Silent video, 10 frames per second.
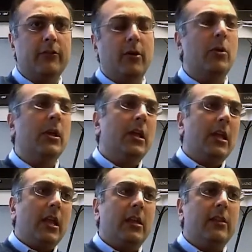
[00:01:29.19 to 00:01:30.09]
So
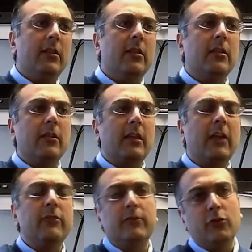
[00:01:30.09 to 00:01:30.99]
in the
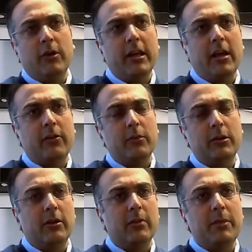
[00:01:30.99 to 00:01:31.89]
case of joint health, we
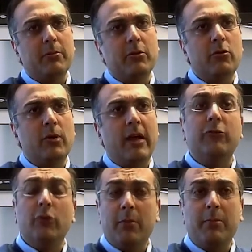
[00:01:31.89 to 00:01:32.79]
look at people who
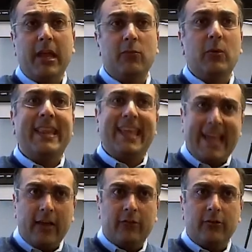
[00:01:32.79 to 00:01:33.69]
have joint pain when they
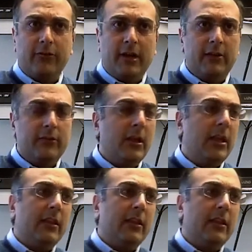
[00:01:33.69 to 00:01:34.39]
exercise.